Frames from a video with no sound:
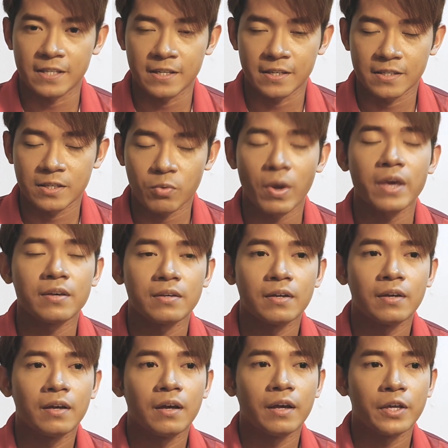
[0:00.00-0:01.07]
In easy way,
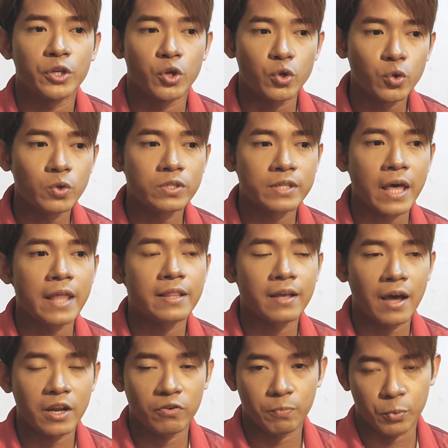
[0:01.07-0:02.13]
you use that
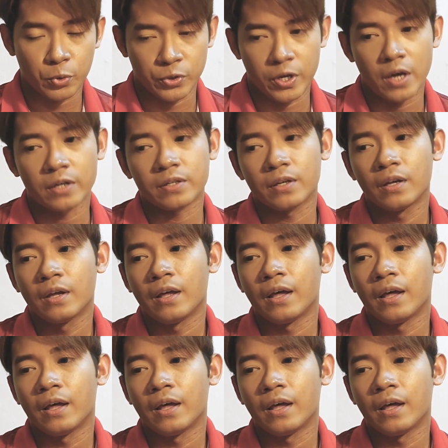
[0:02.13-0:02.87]
kind of product